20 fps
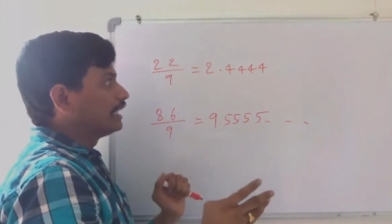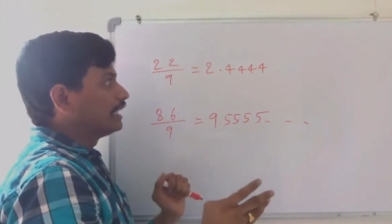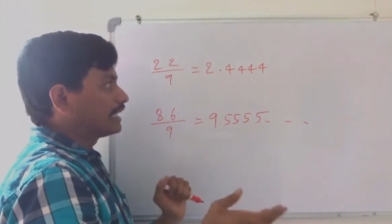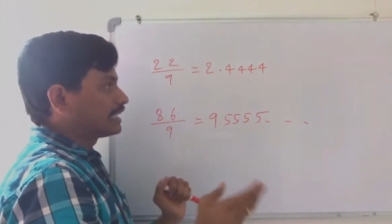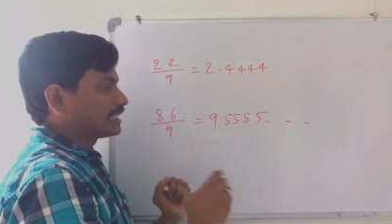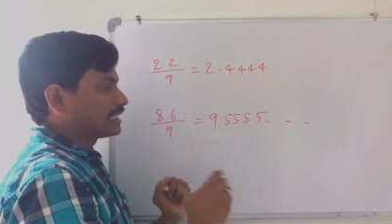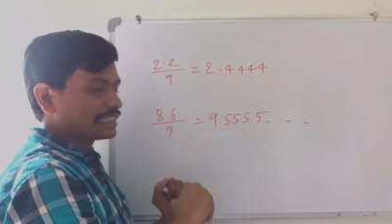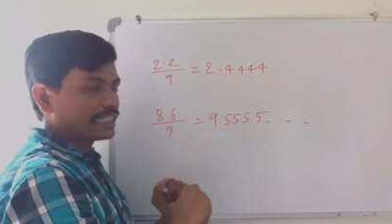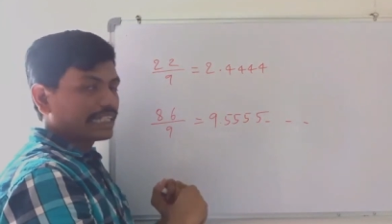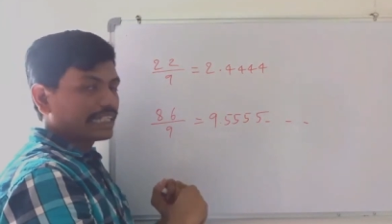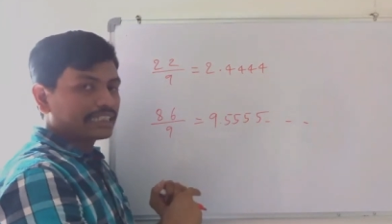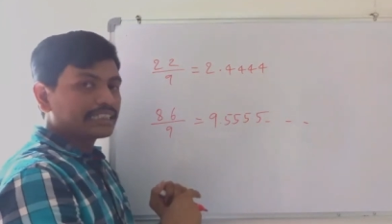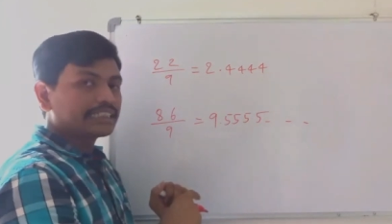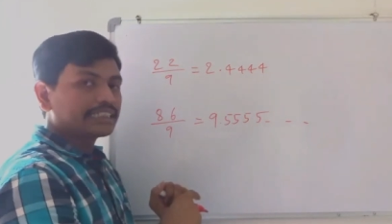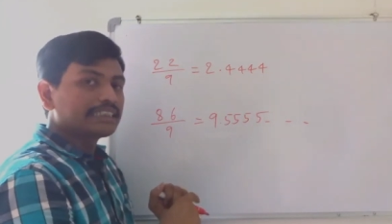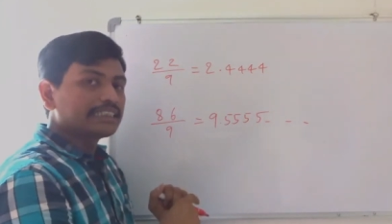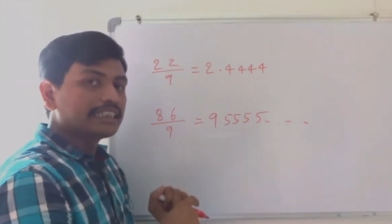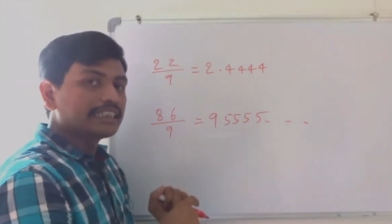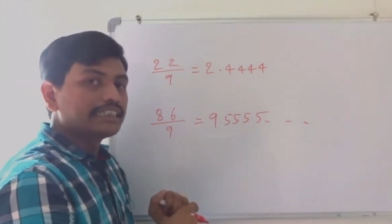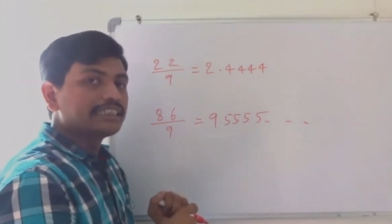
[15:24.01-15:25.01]
Let us take
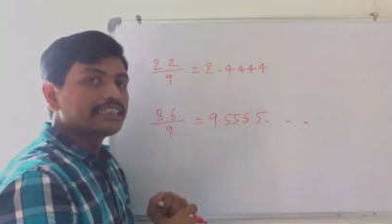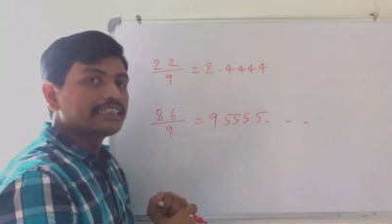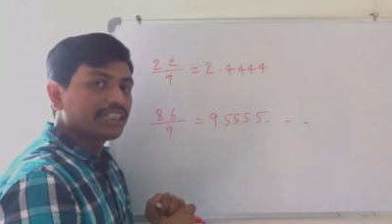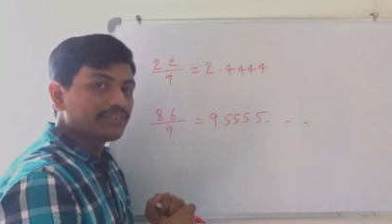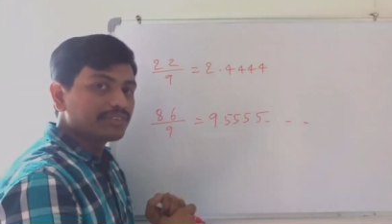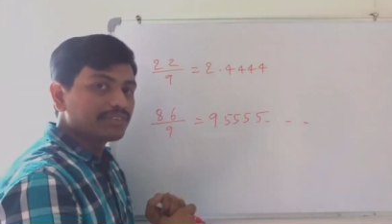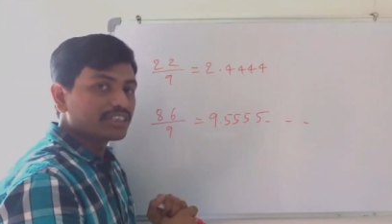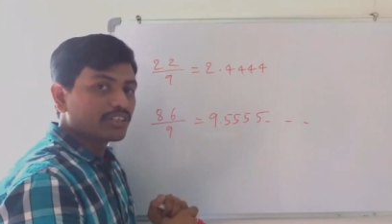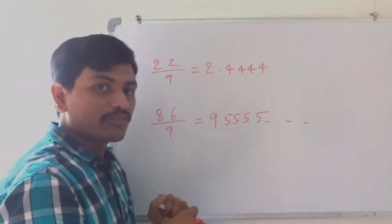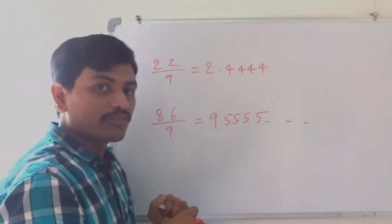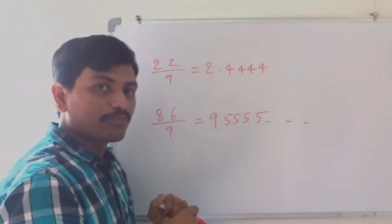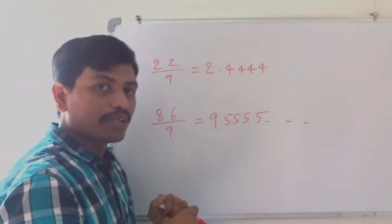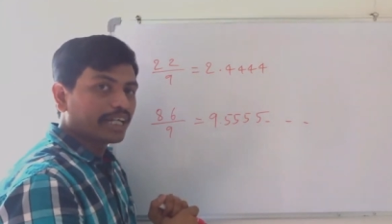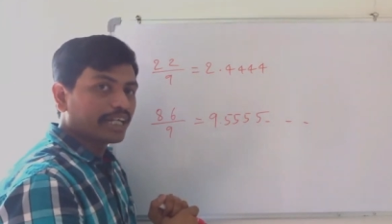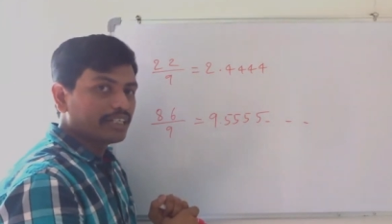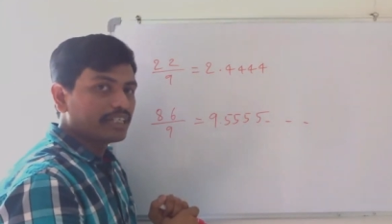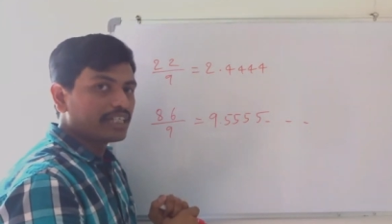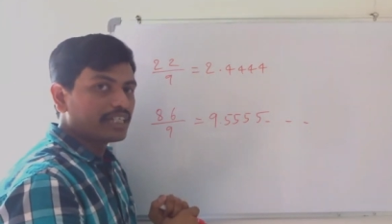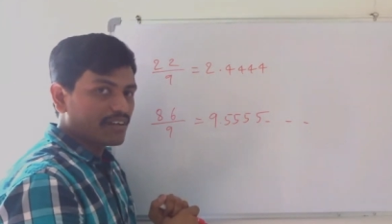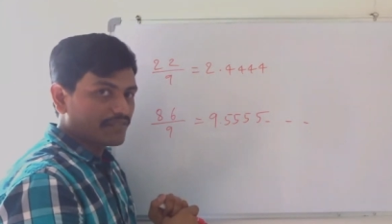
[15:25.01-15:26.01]
division of by
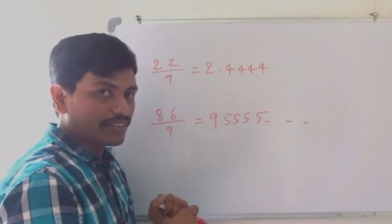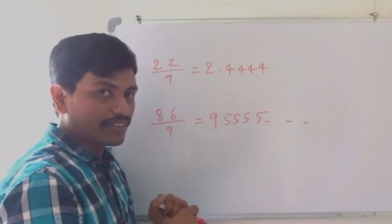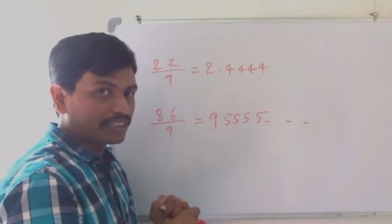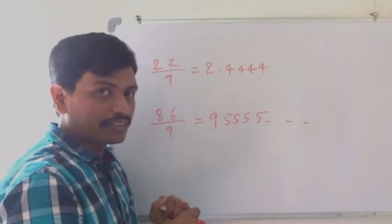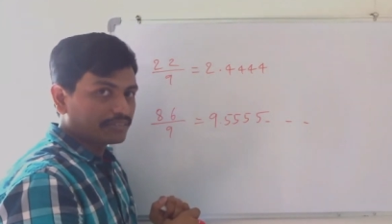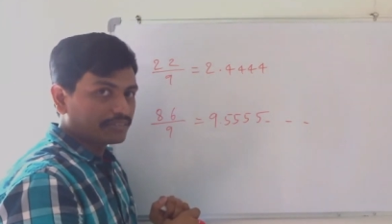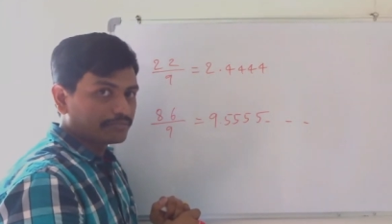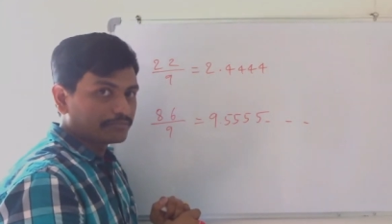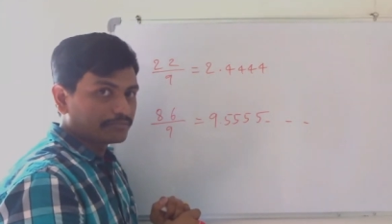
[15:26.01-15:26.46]
11.